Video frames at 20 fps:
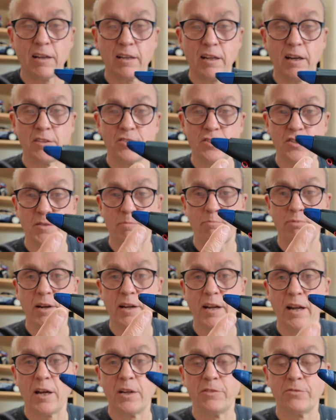Okay, I just
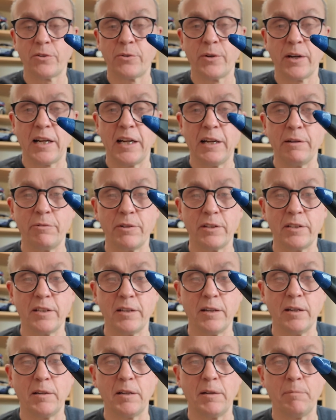sprayed it over quickly with
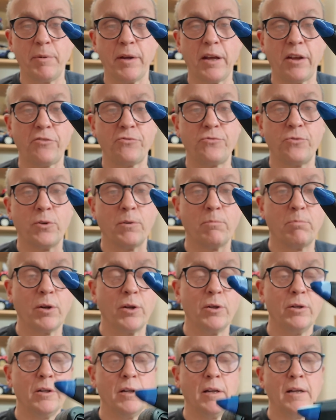the PS4
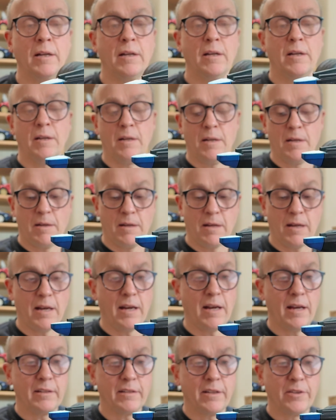blue,
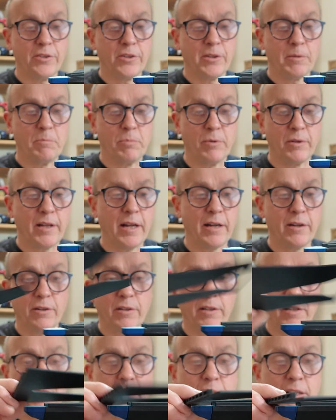and then you can put that
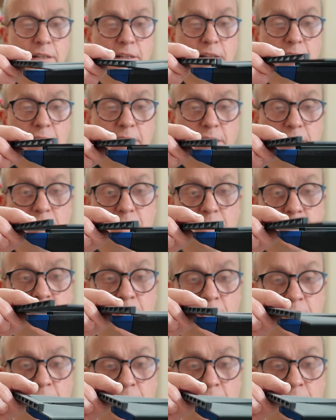on there like that,